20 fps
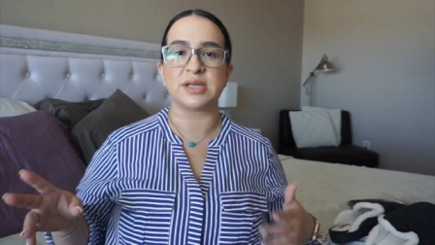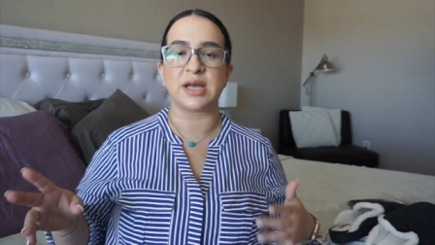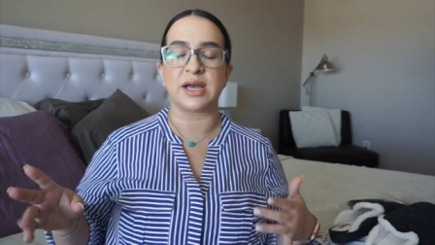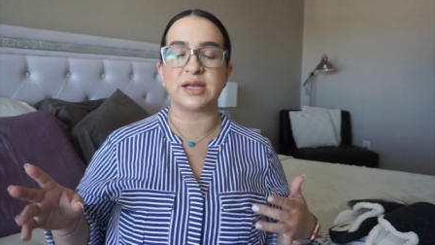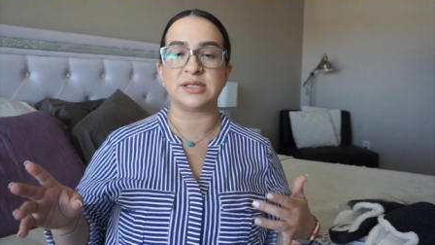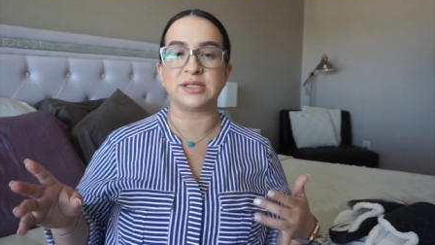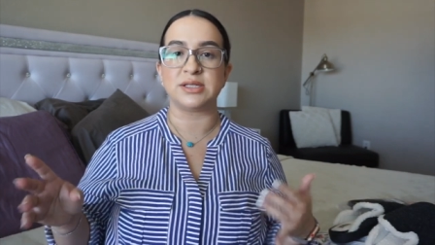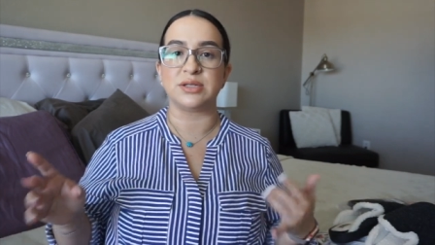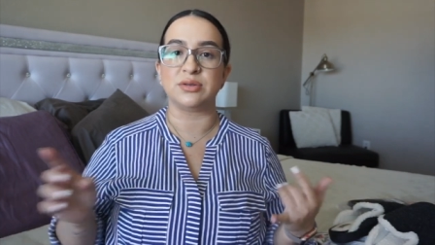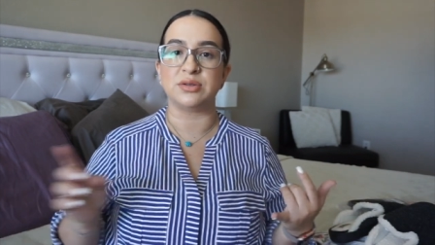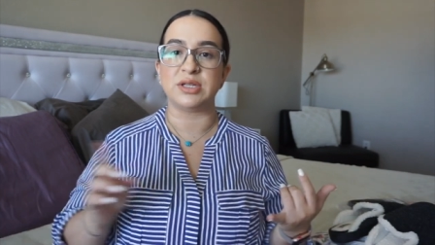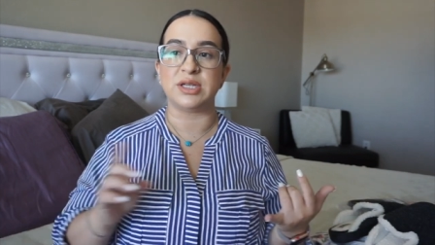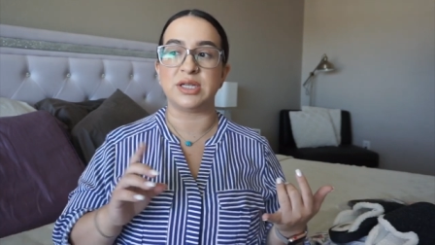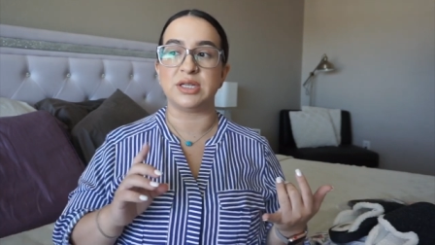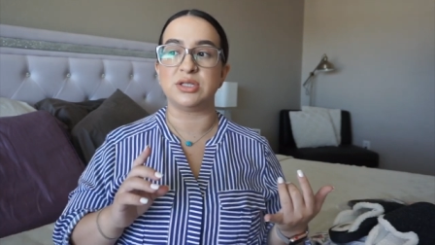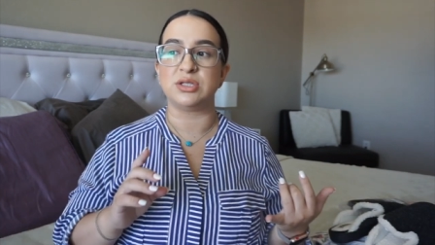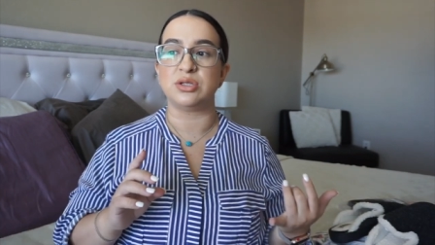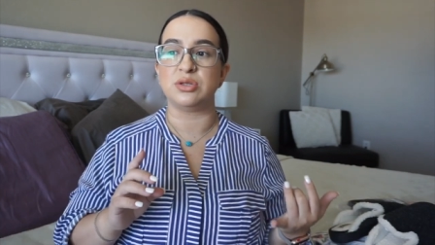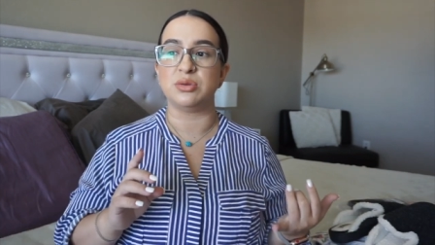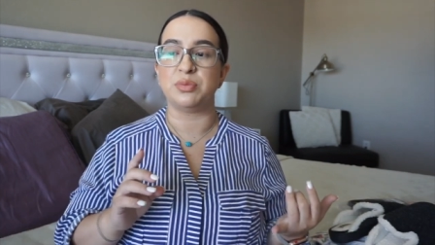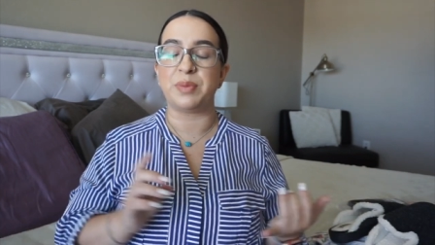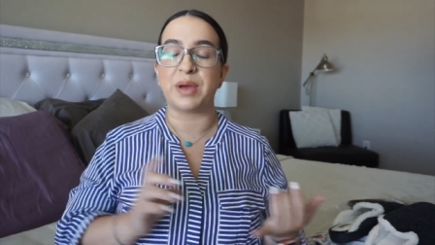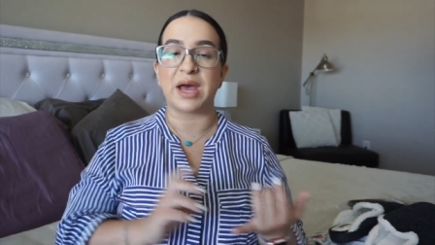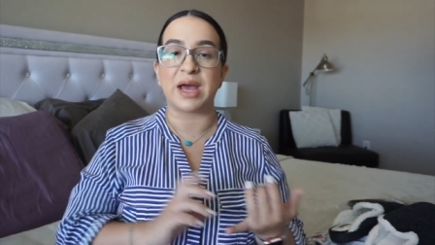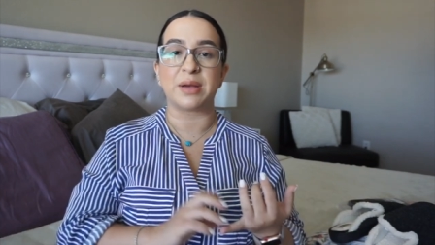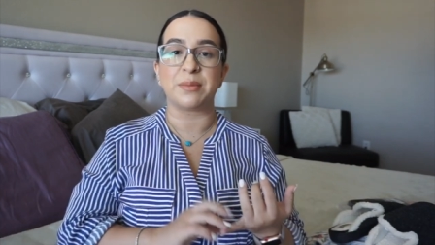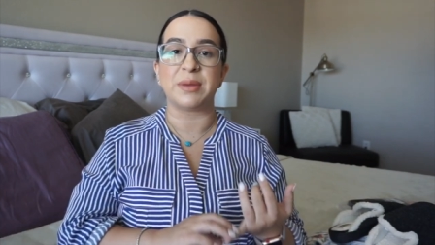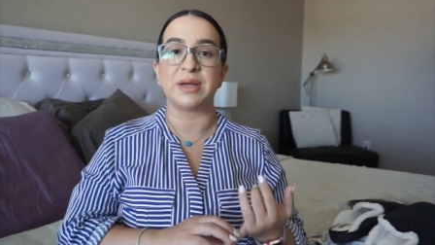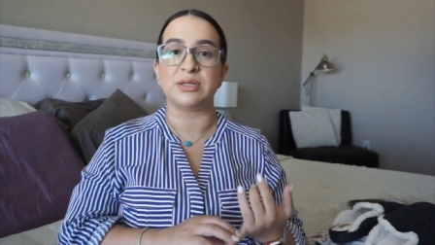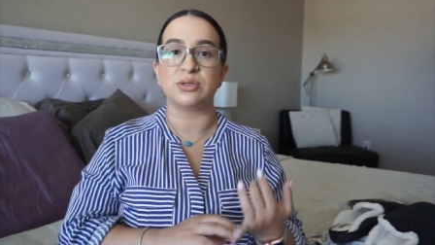I still need to
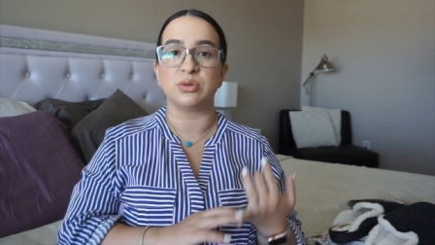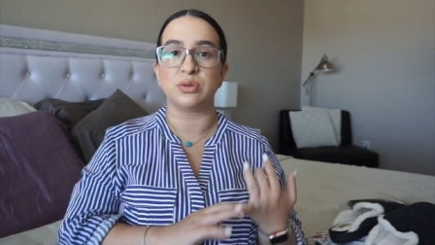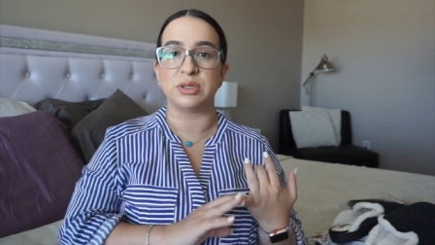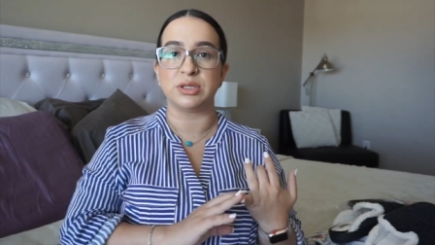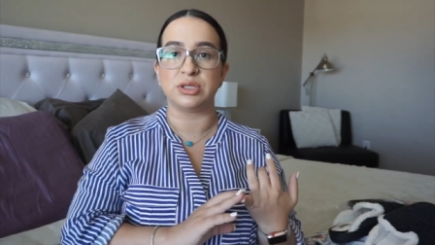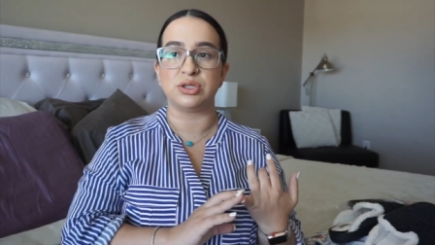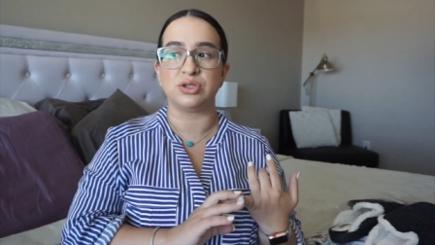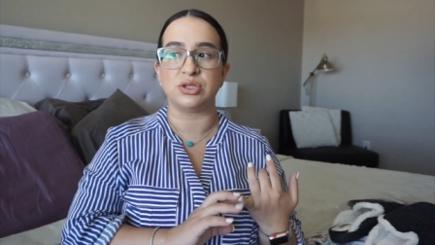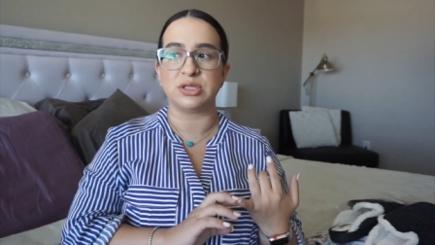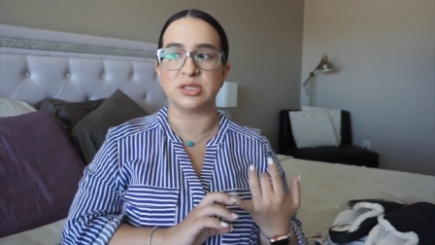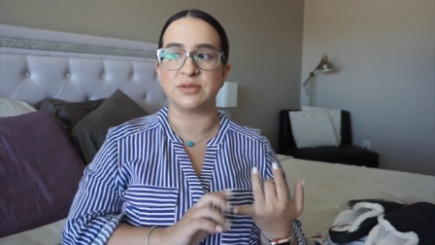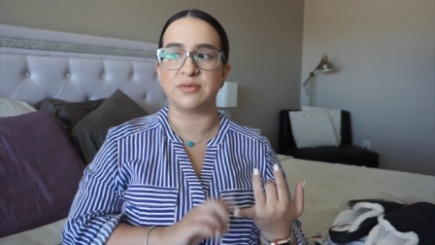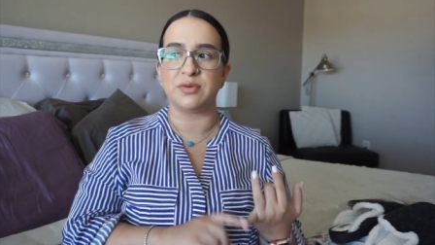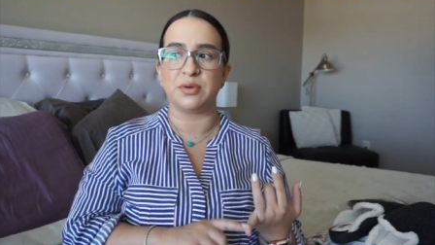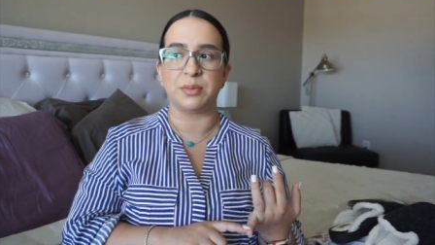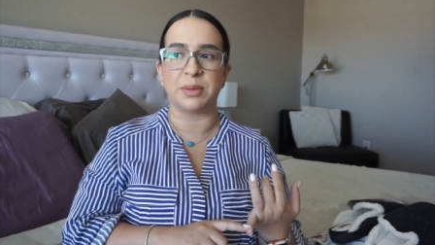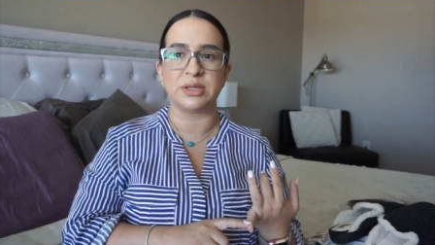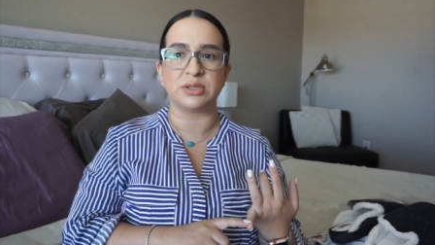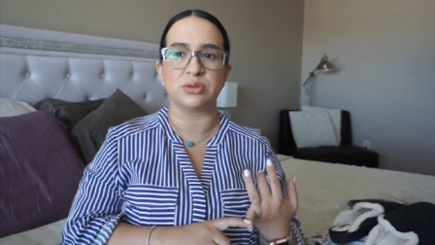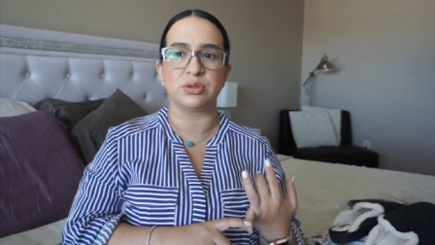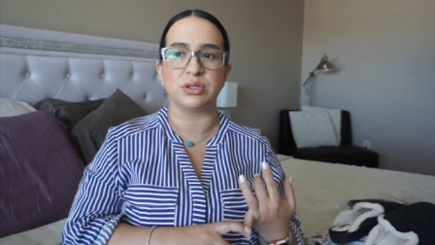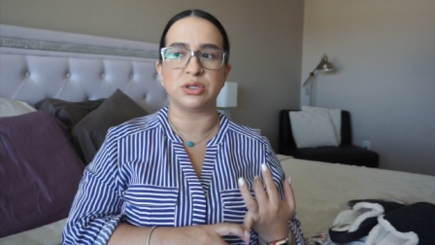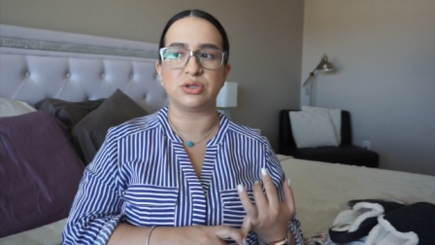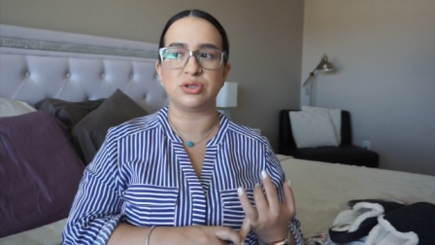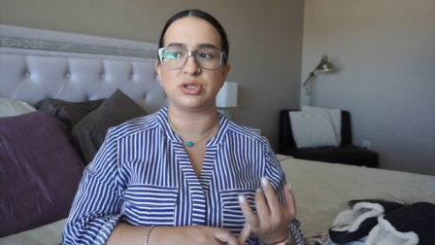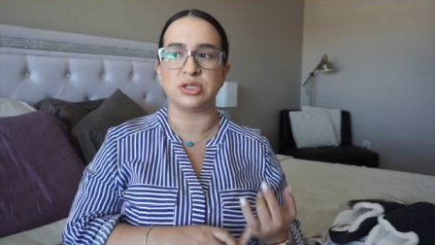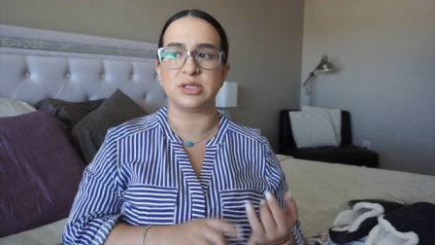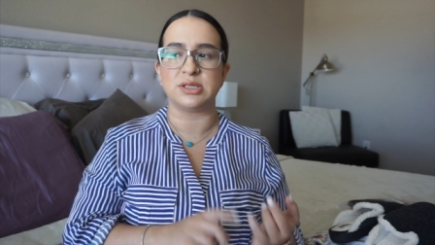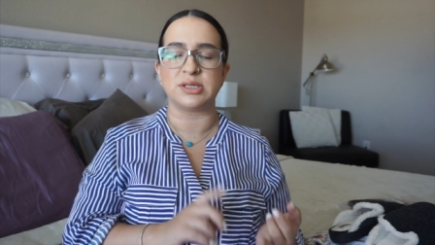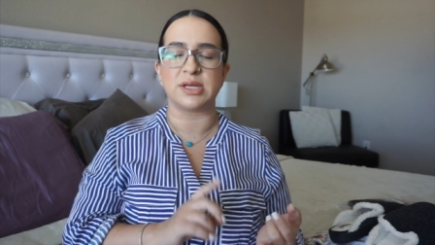pack my toiletries, a few of my
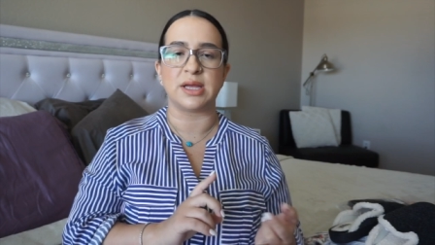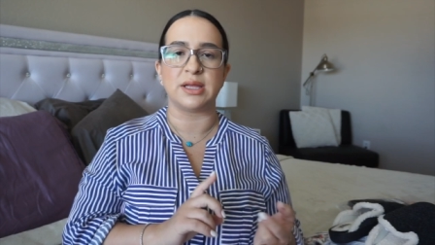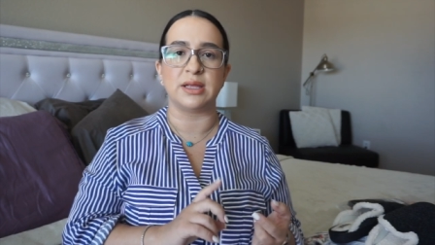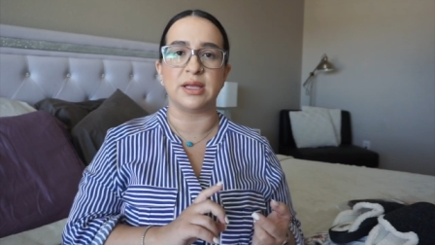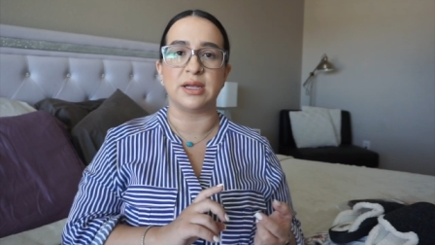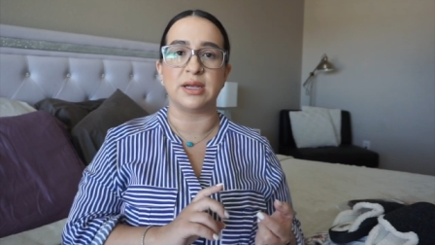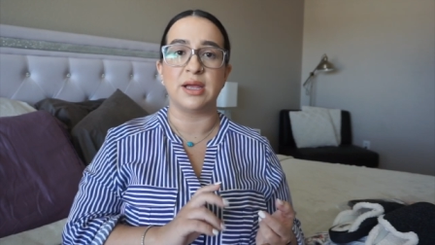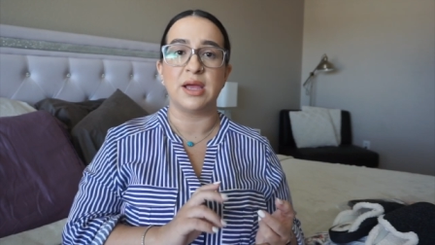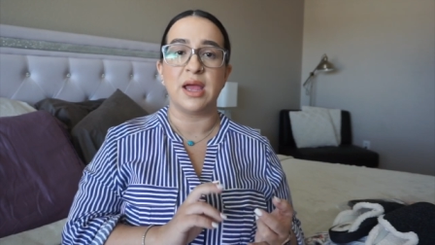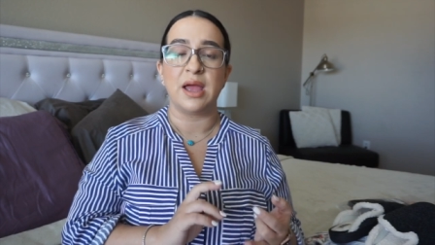toiletries and then